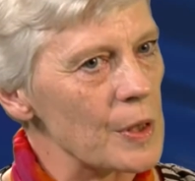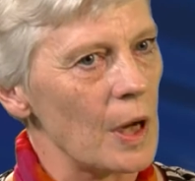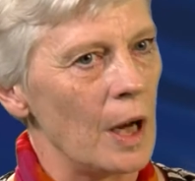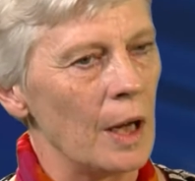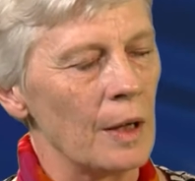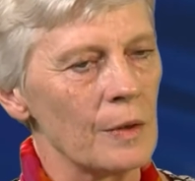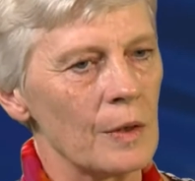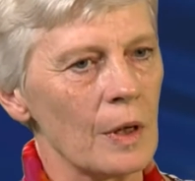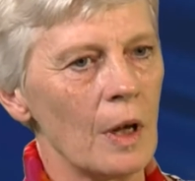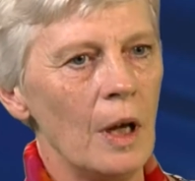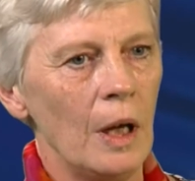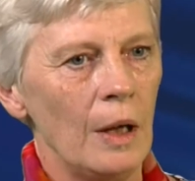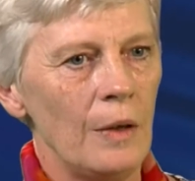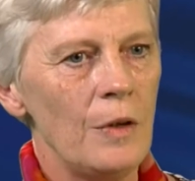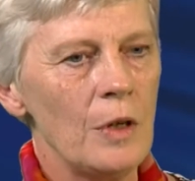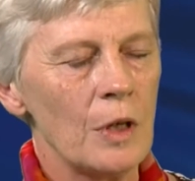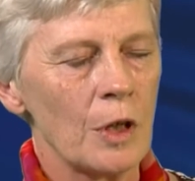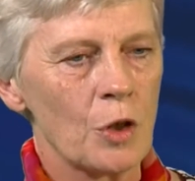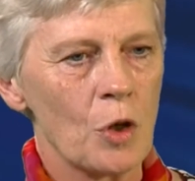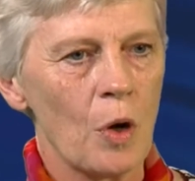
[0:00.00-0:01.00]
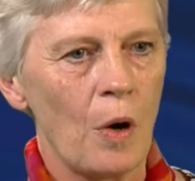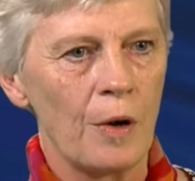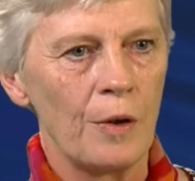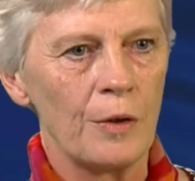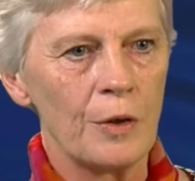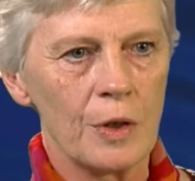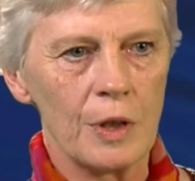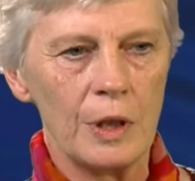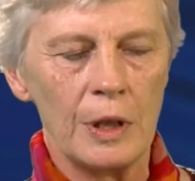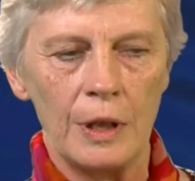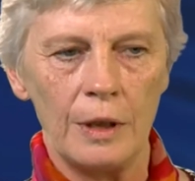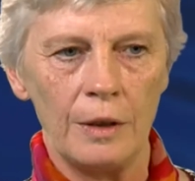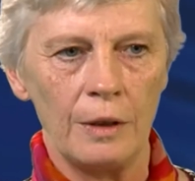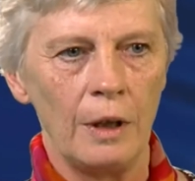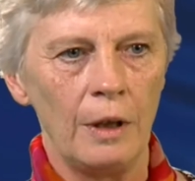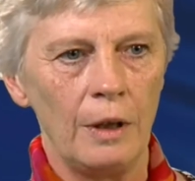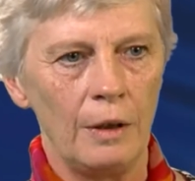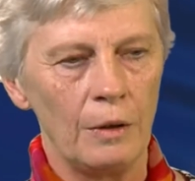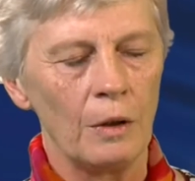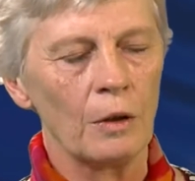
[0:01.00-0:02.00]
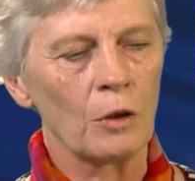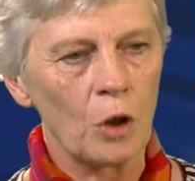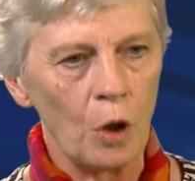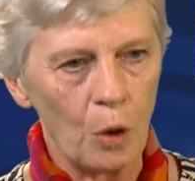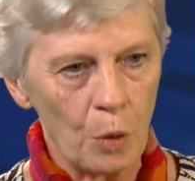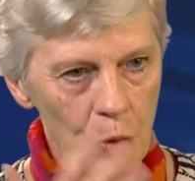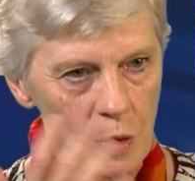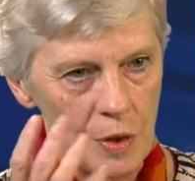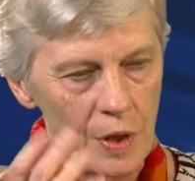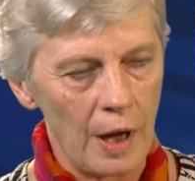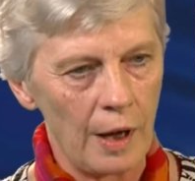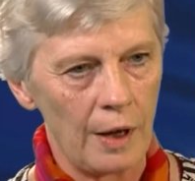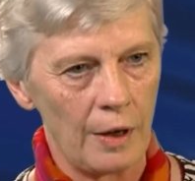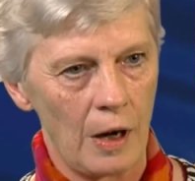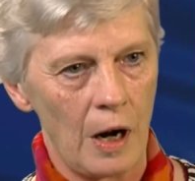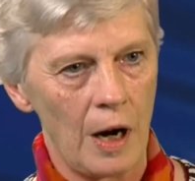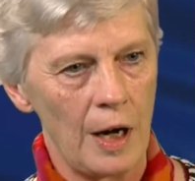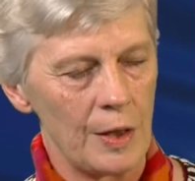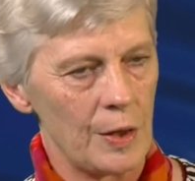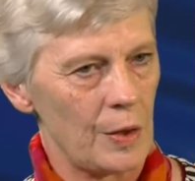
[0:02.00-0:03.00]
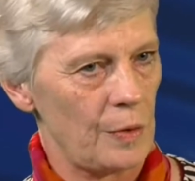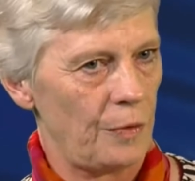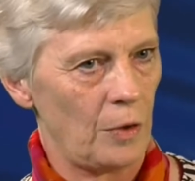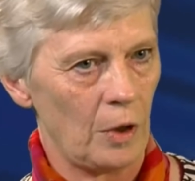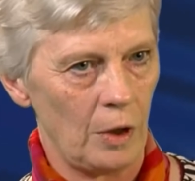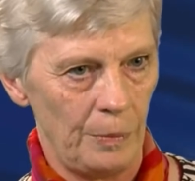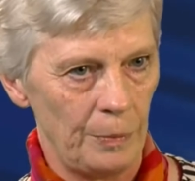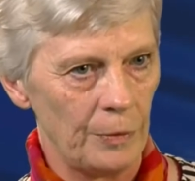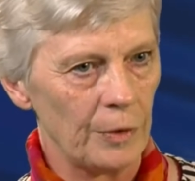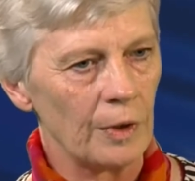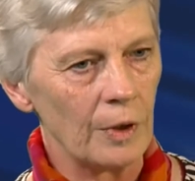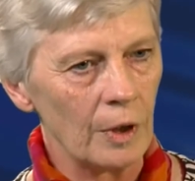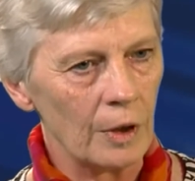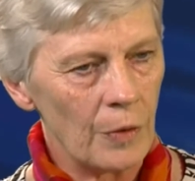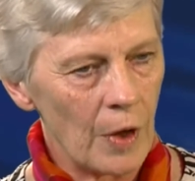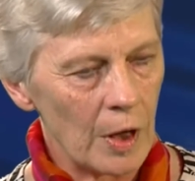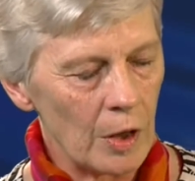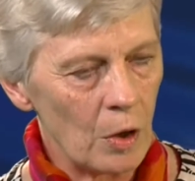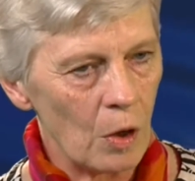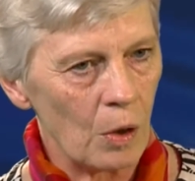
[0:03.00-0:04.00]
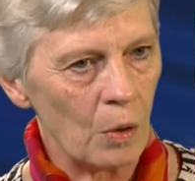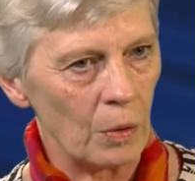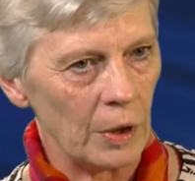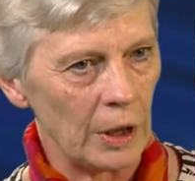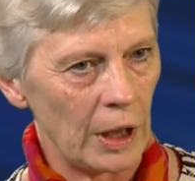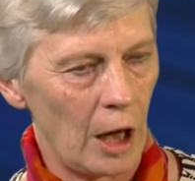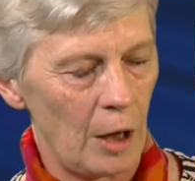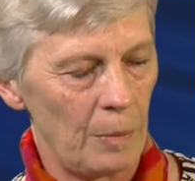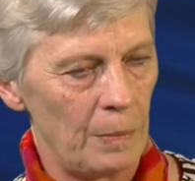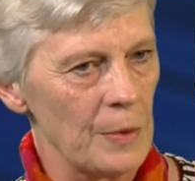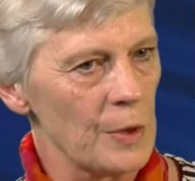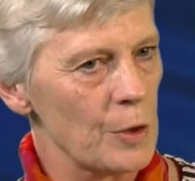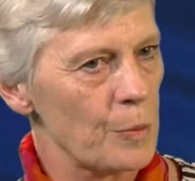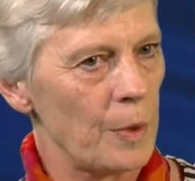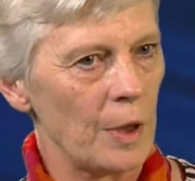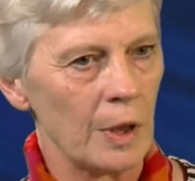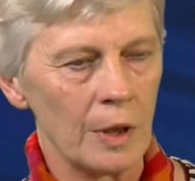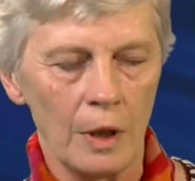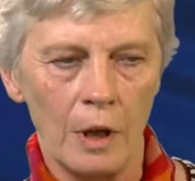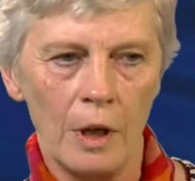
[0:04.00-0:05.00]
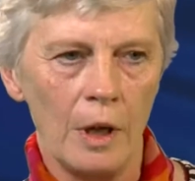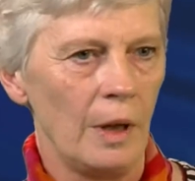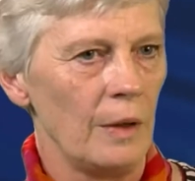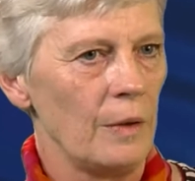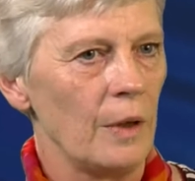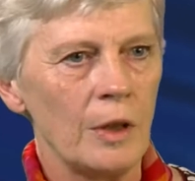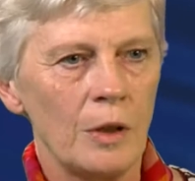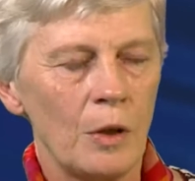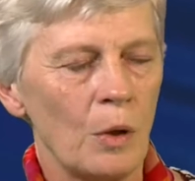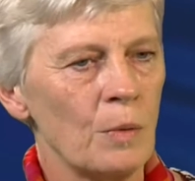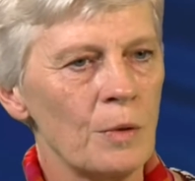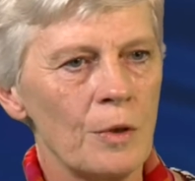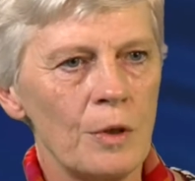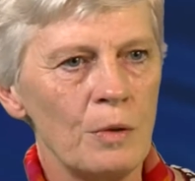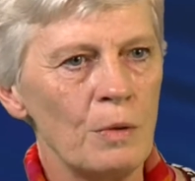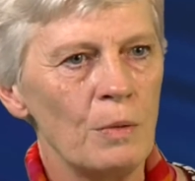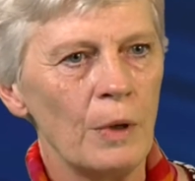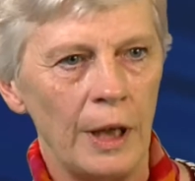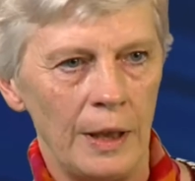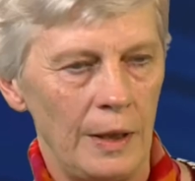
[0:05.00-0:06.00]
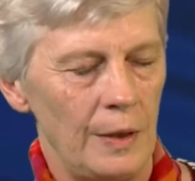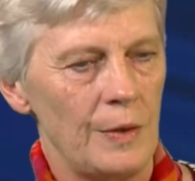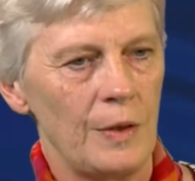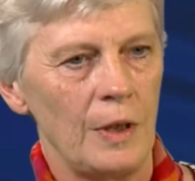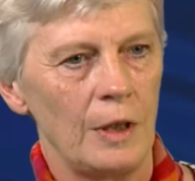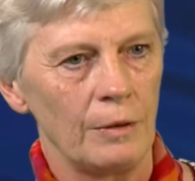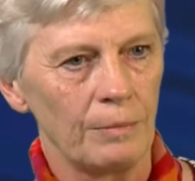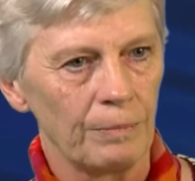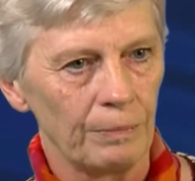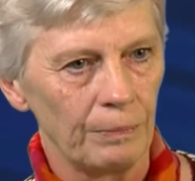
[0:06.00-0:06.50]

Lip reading: and the authority close their eyes for it. They know it happens, but they don't do anything.